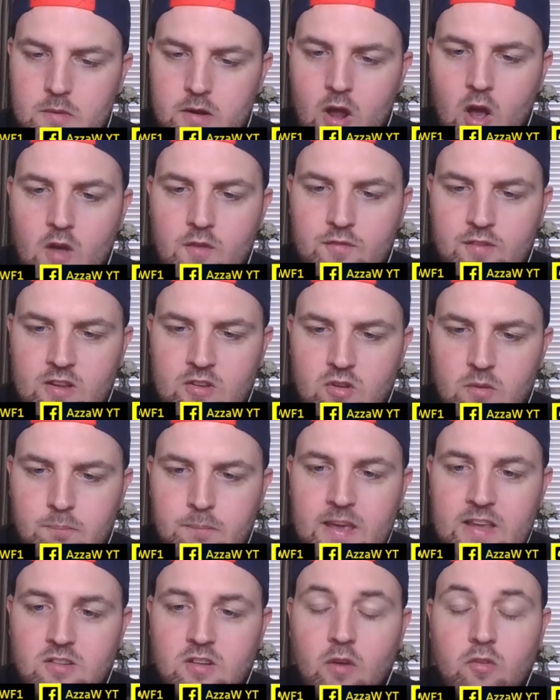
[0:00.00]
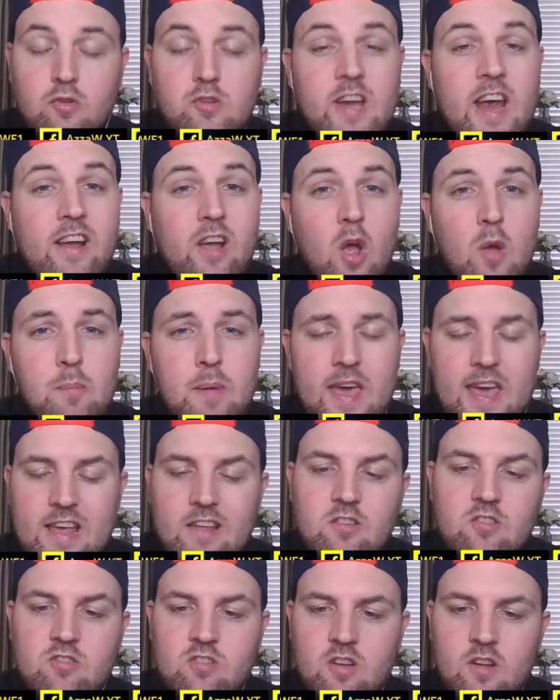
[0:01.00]
Hopefully some pit stops. Checo
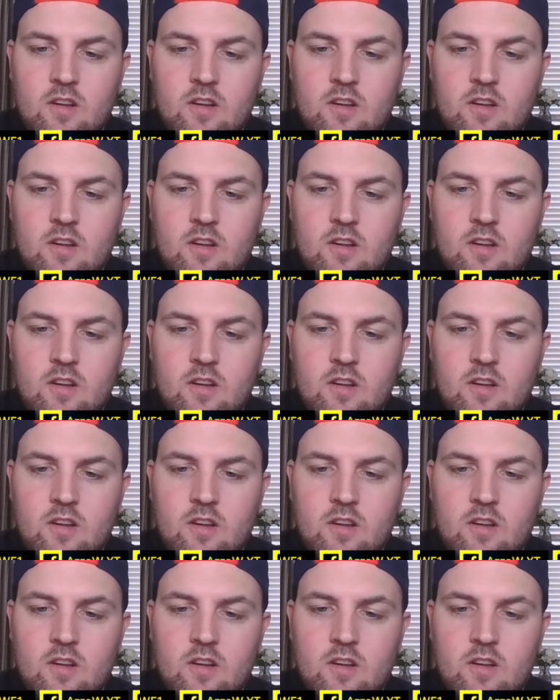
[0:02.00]
pits.